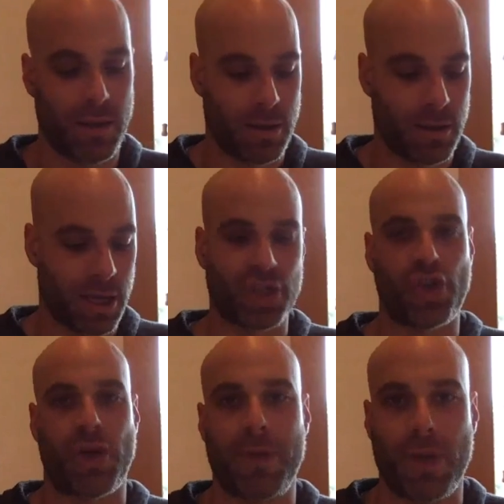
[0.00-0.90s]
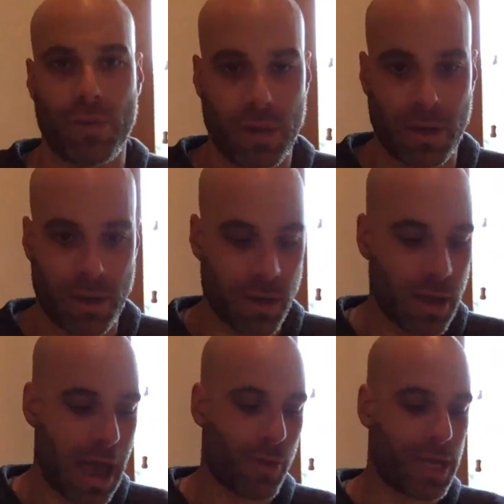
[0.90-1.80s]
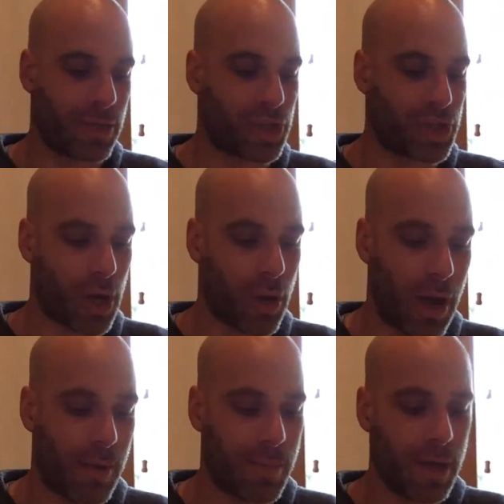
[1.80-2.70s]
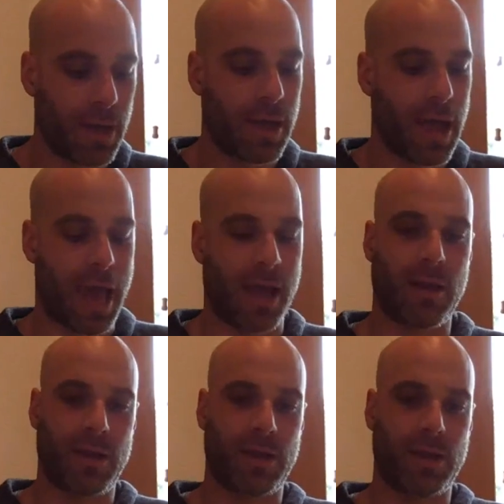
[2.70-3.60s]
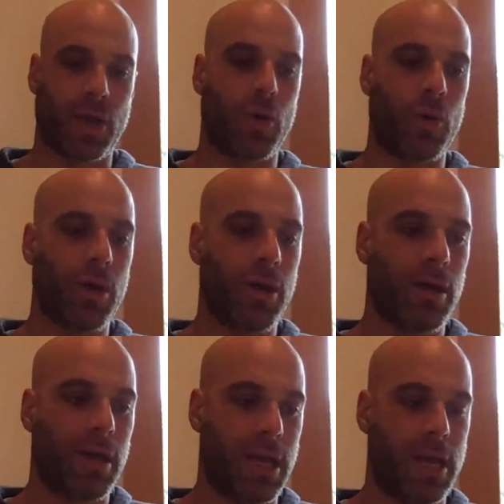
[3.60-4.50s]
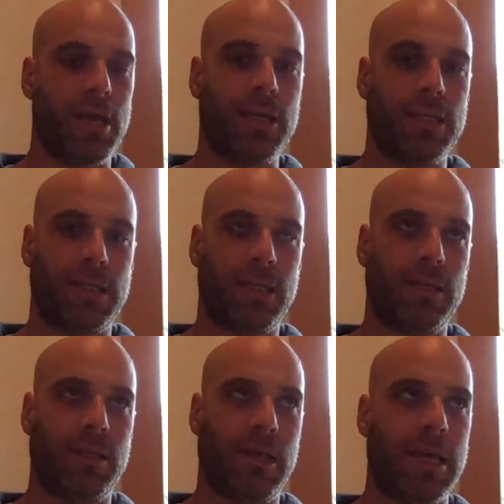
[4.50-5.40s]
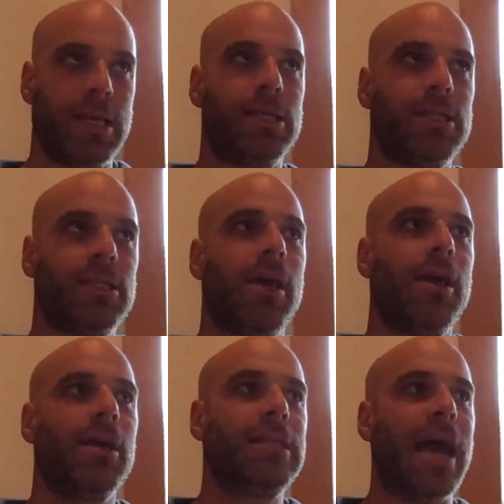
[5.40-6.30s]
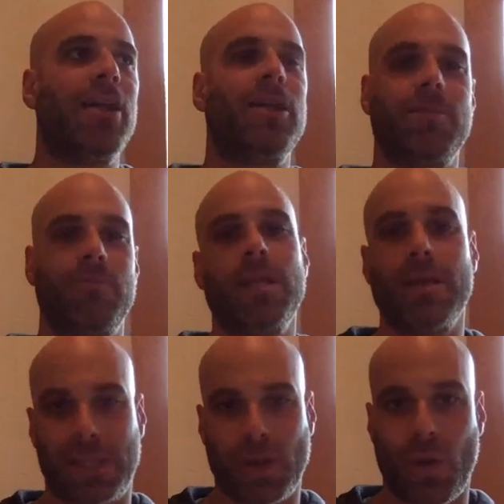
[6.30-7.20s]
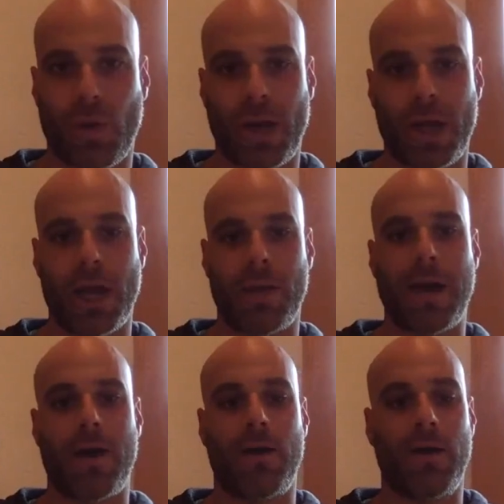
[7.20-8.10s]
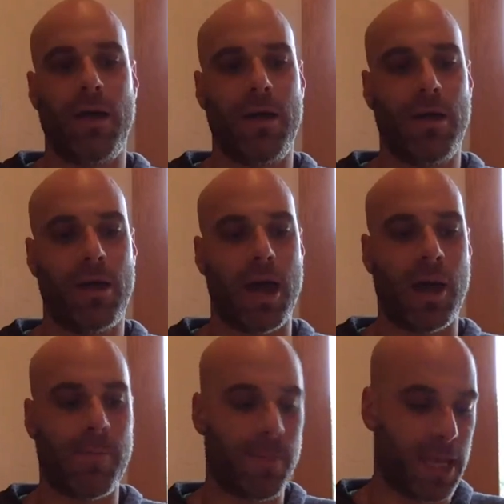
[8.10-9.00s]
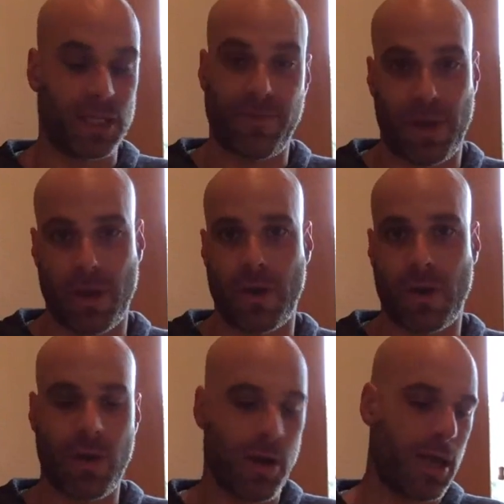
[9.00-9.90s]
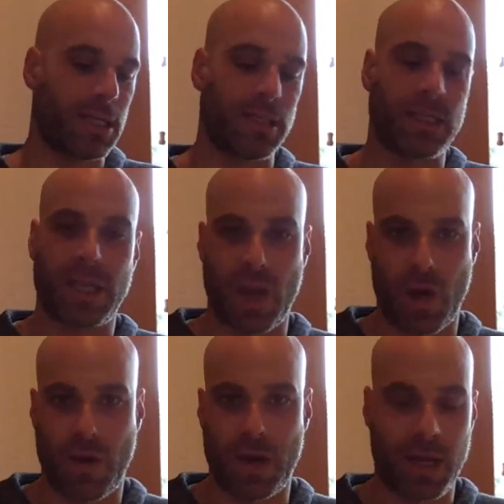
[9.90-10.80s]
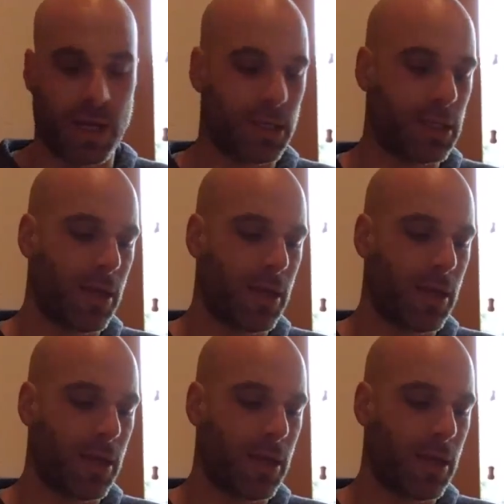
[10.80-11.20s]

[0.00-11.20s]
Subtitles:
contribute and how he can show up. And so he's telling me a story about his fear, his insecurities,